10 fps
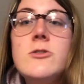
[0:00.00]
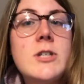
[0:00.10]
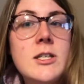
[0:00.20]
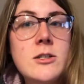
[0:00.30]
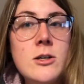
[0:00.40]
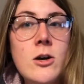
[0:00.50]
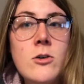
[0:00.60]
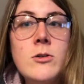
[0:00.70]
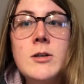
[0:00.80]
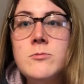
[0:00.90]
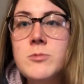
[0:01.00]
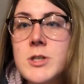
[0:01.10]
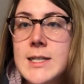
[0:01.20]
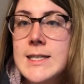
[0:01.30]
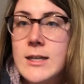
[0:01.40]
can go and
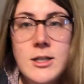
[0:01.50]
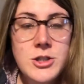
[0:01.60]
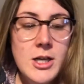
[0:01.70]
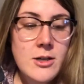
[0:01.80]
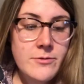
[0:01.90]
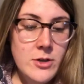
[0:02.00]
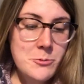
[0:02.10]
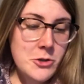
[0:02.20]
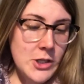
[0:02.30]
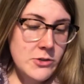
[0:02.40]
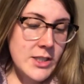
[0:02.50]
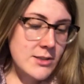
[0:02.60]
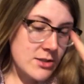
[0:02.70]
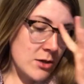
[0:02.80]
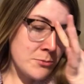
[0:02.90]
really conjugate a verb clearly.
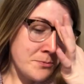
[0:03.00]
So